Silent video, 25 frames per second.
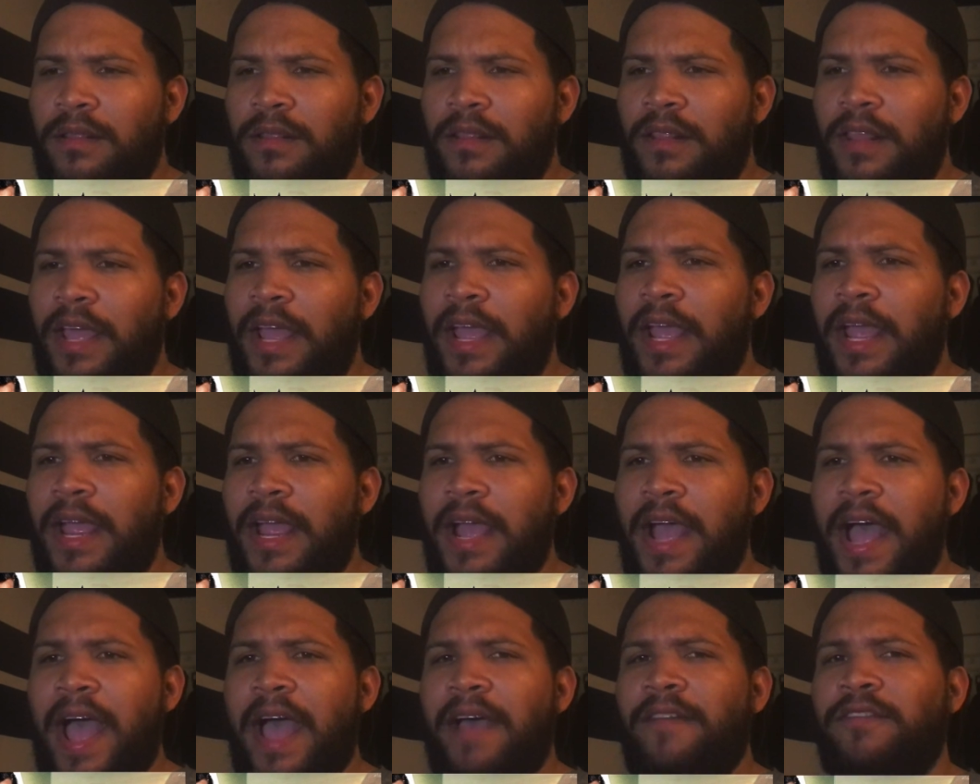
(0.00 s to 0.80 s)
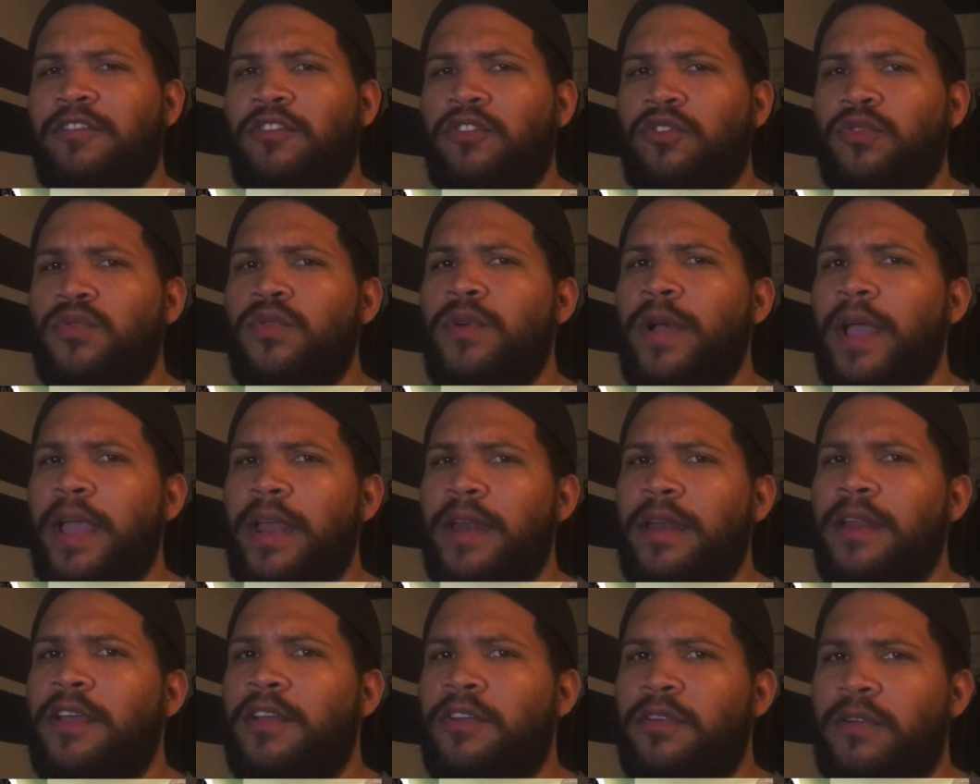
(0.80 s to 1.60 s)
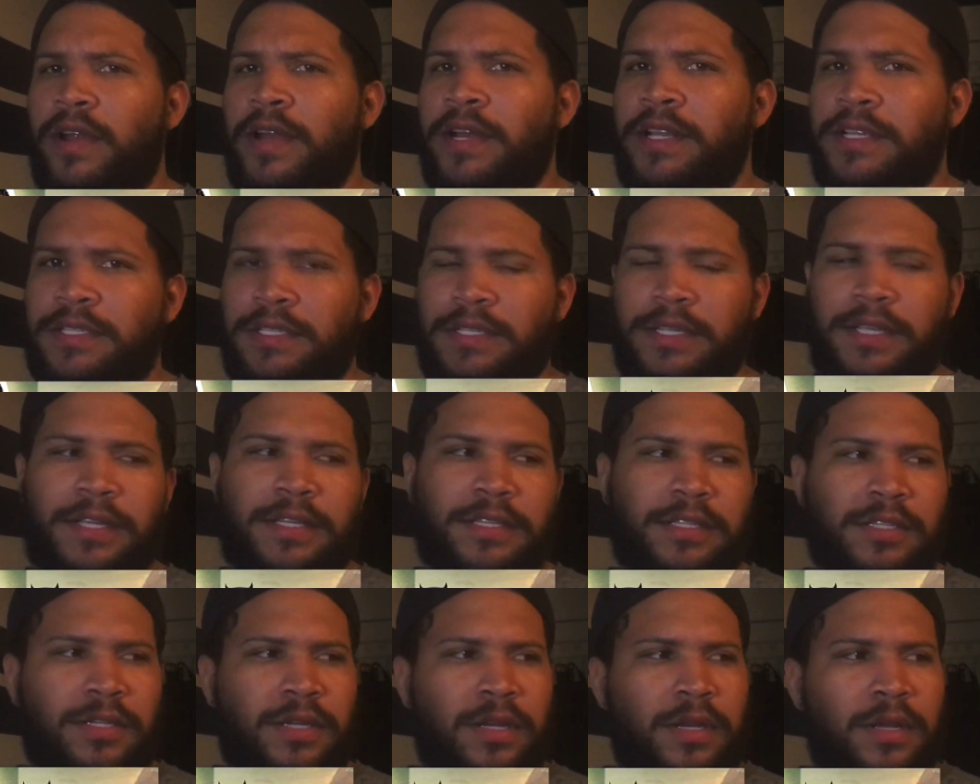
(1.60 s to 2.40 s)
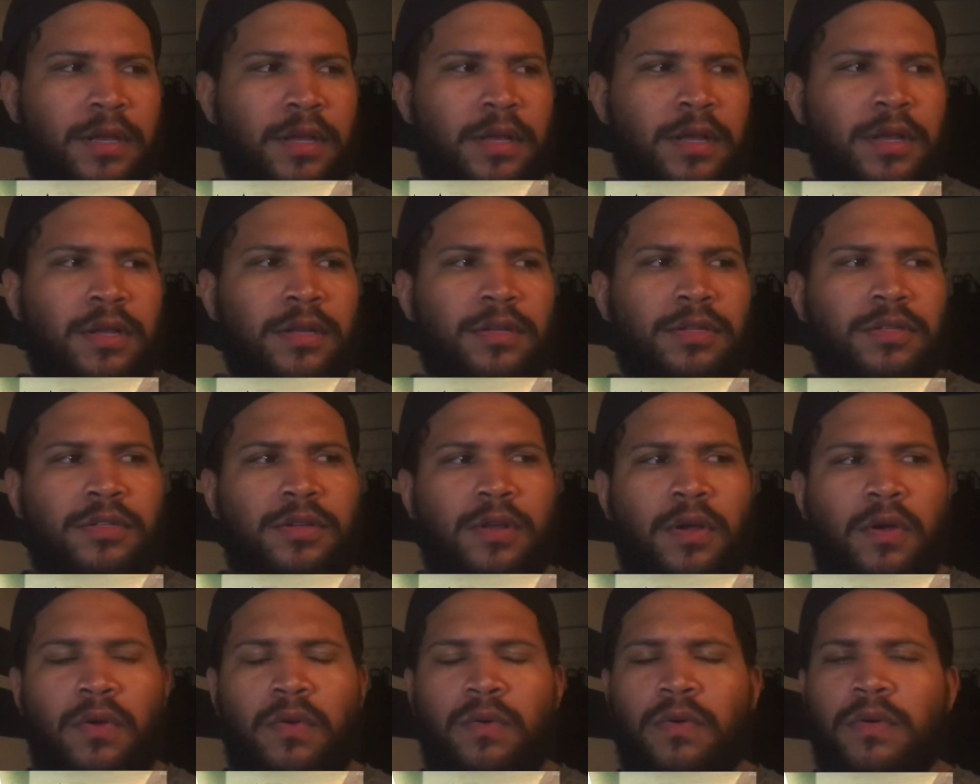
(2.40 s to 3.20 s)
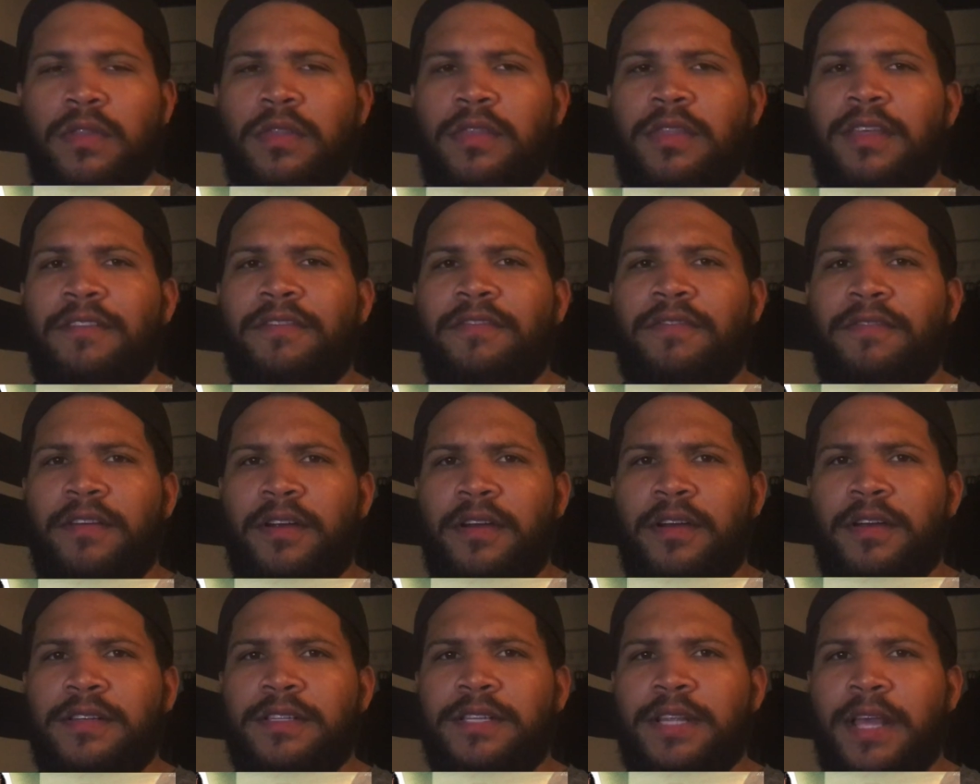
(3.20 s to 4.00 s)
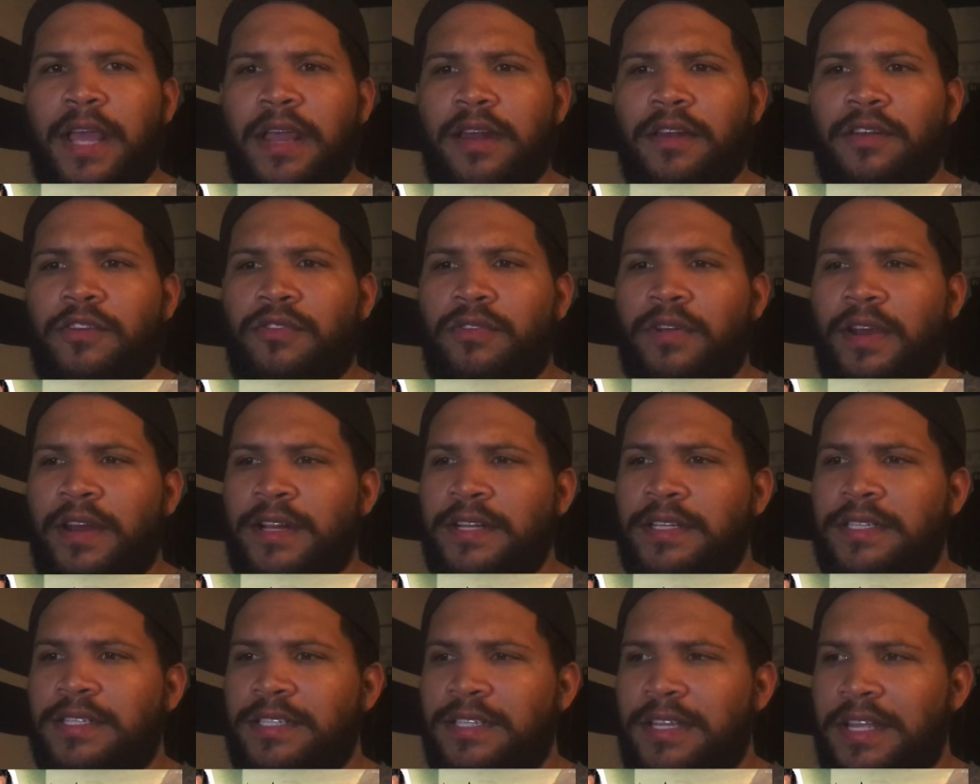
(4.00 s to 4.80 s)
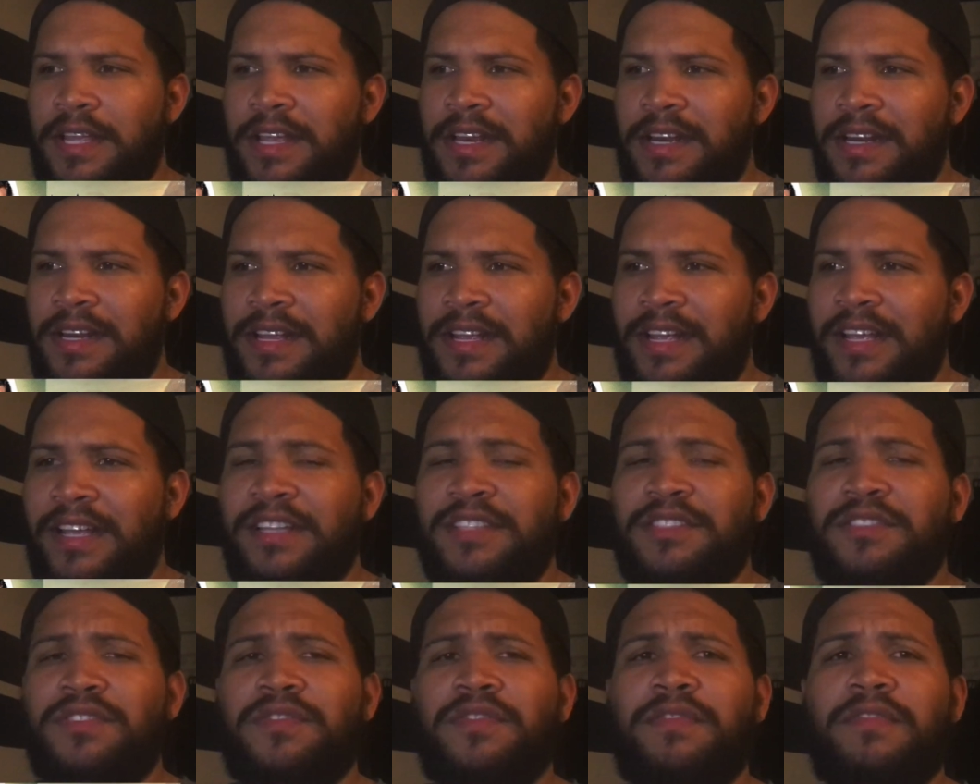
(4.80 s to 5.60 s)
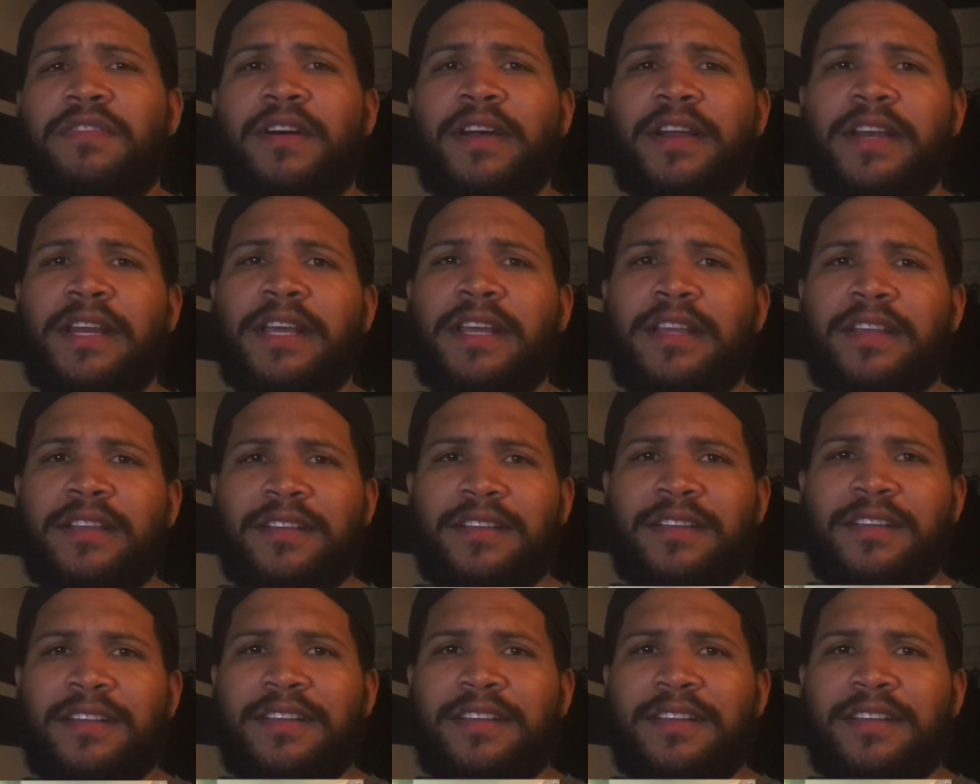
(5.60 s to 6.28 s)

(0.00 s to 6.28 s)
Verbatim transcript: they have two end credit scenes so the first end credit scene is funny